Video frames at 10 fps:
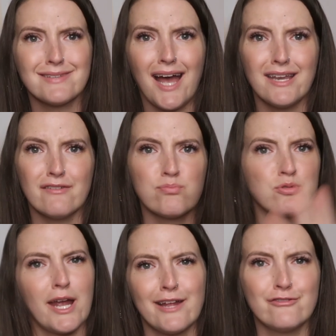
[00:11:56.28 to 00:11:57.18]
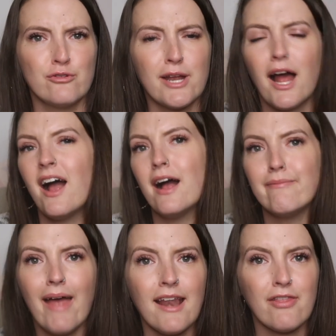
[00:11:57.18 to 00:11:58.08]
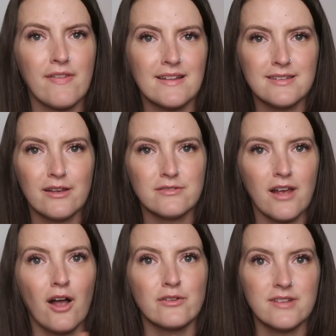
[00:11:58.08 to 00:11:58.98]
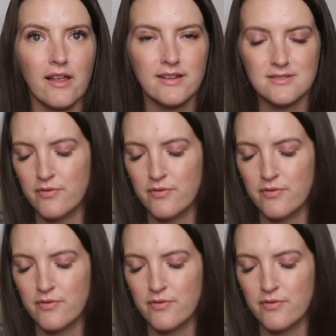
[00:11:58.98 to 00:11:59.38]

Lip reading: kind of brand to it. Anything that sells, I'll sell it.